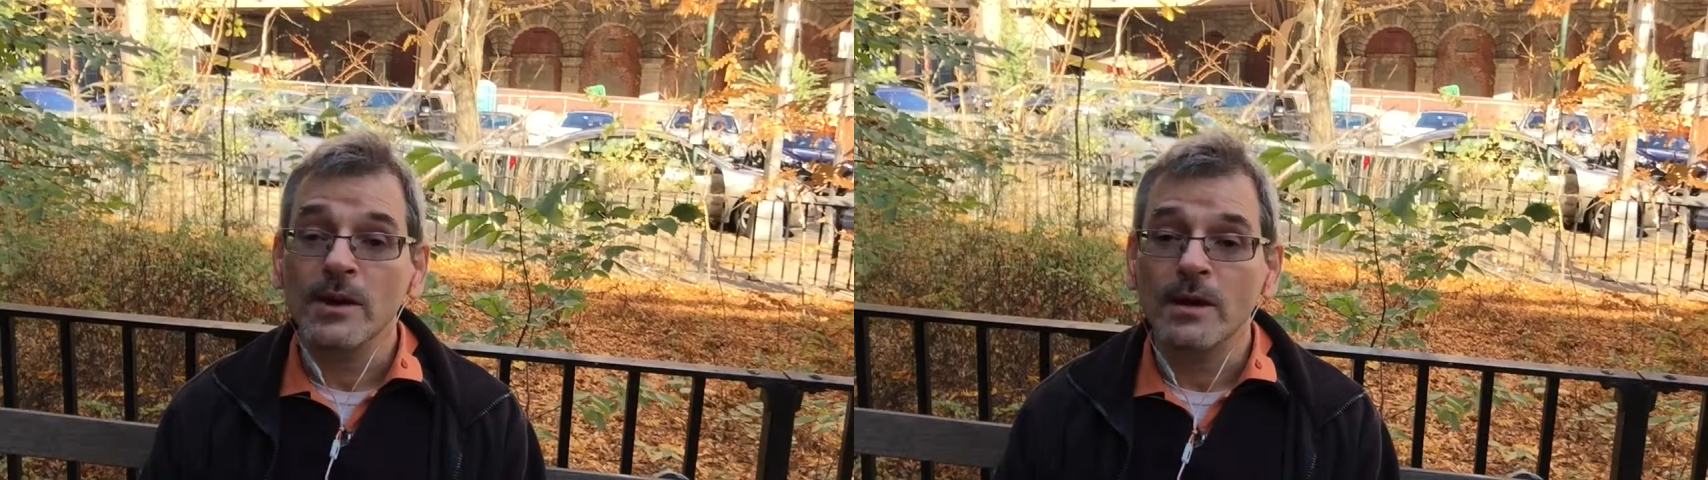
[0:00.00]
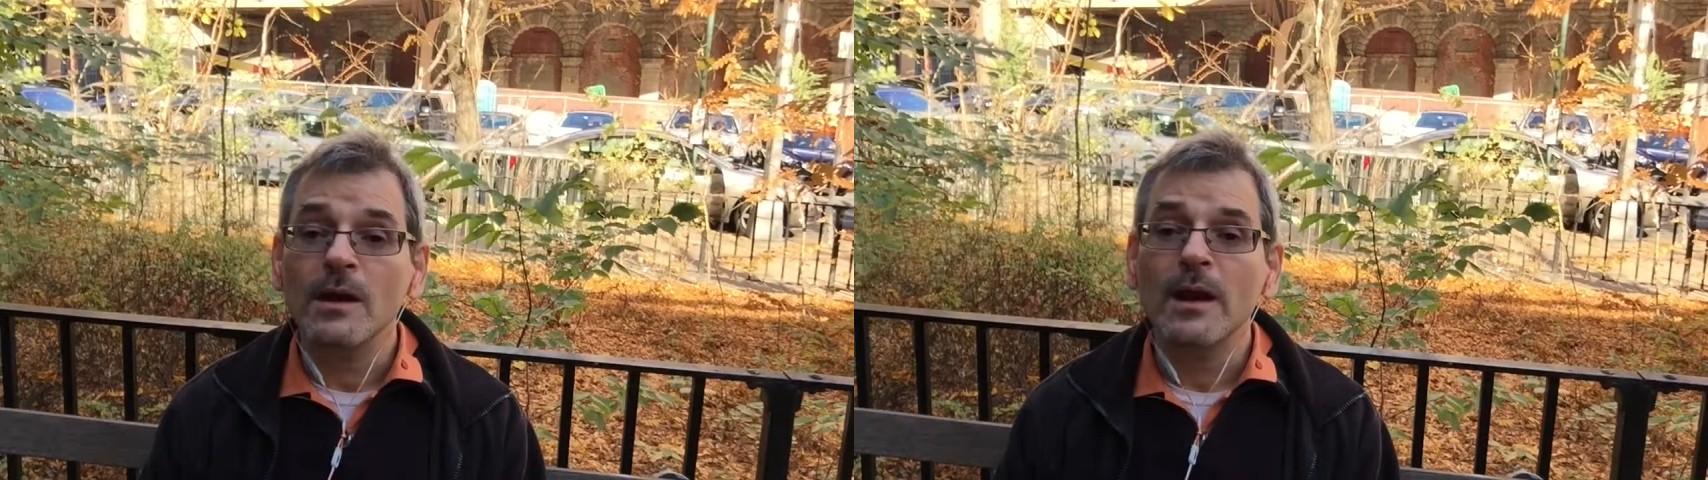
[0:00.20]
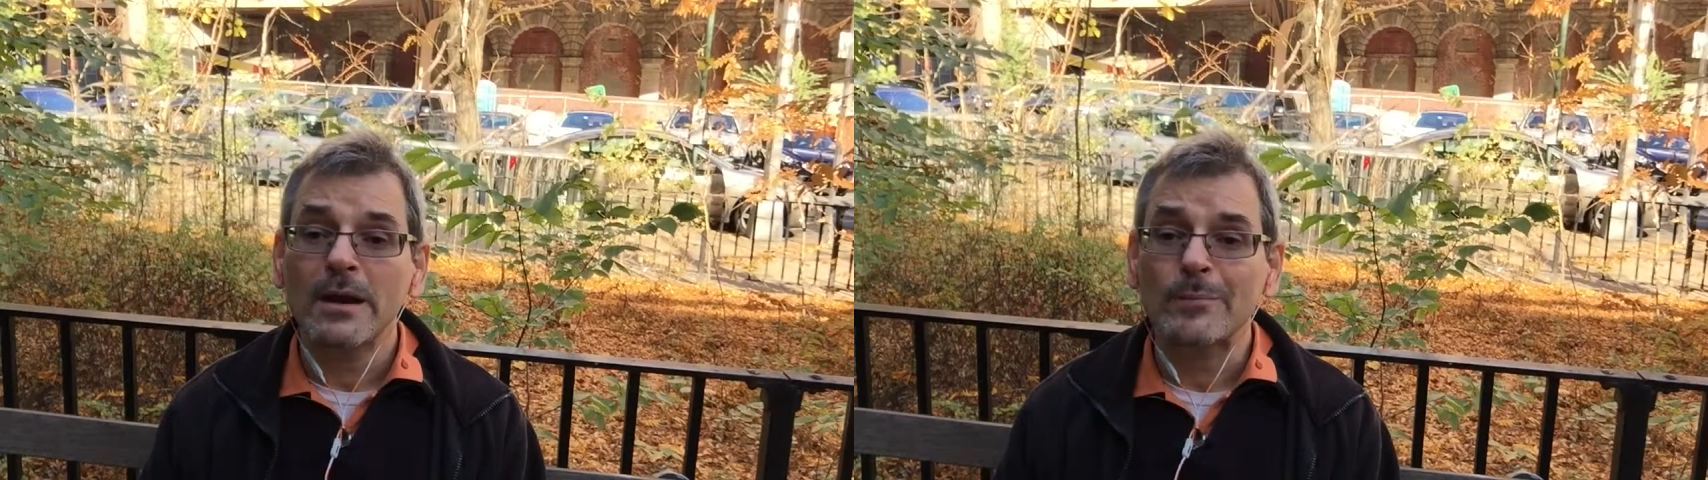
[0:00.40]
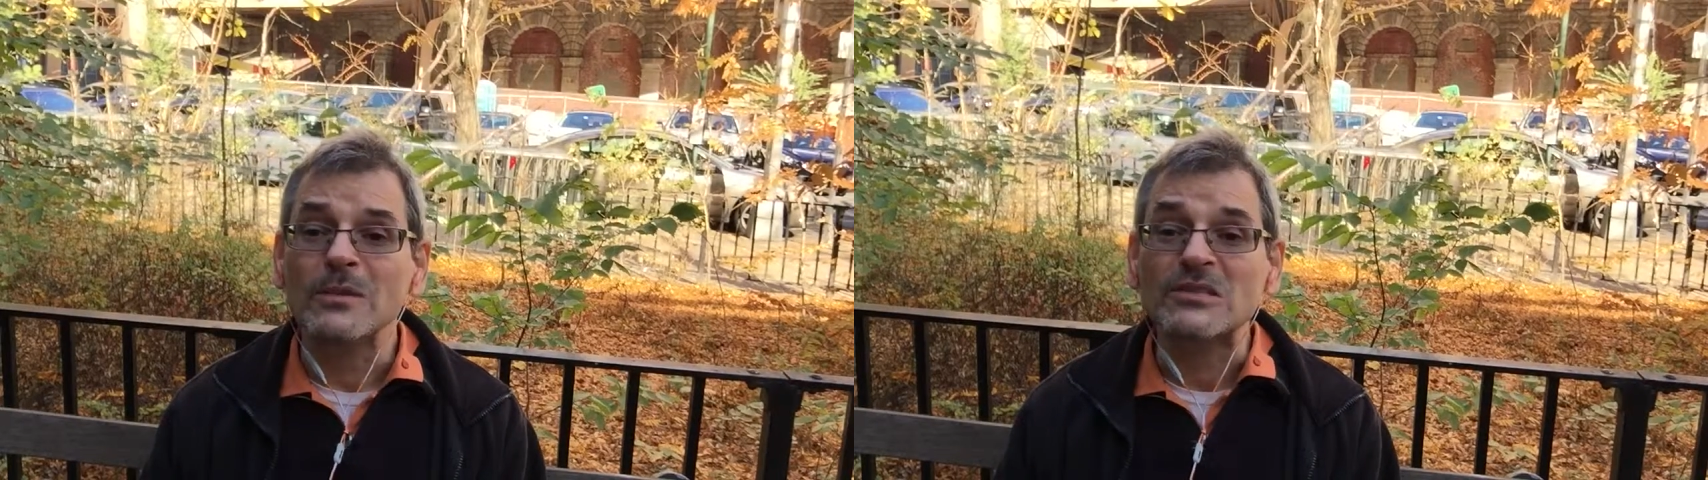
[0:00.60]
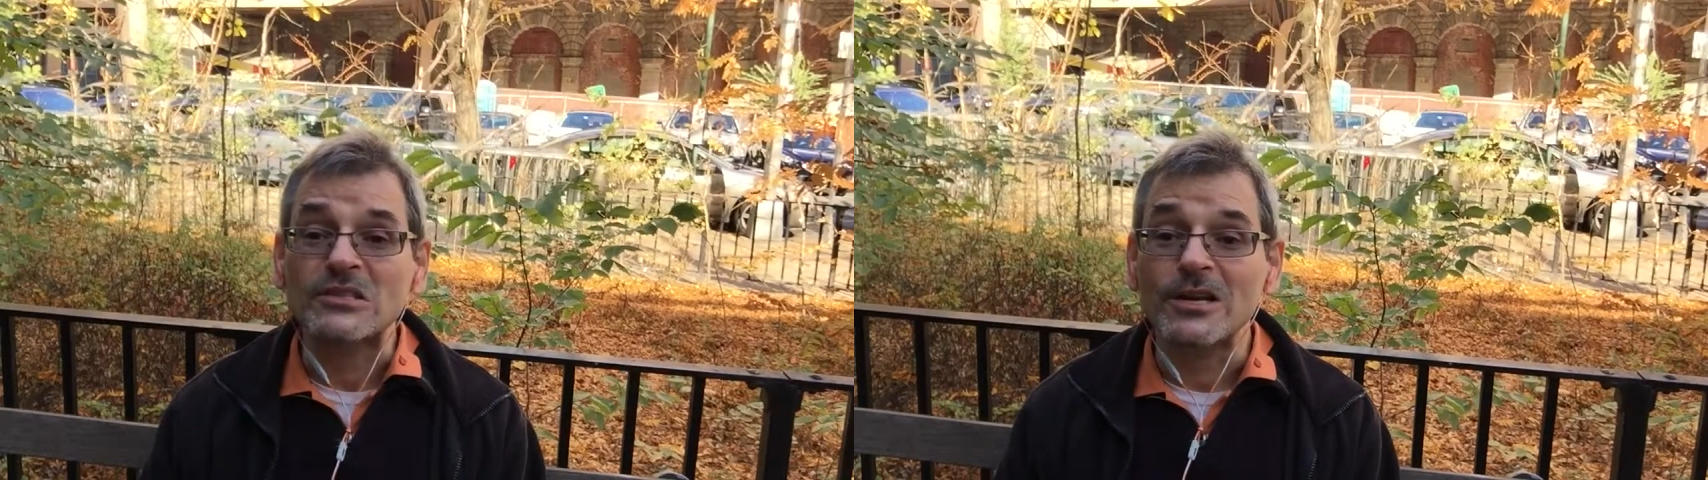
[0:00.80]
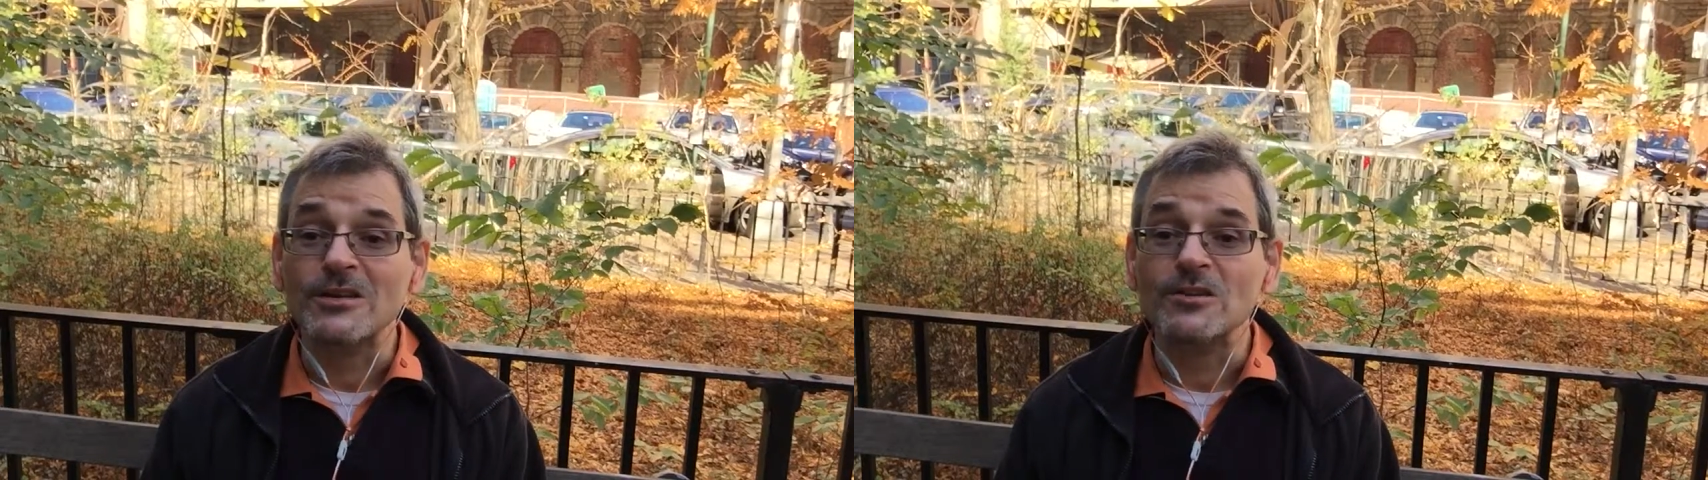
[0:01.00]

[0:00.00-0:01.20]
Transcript: I got up on stage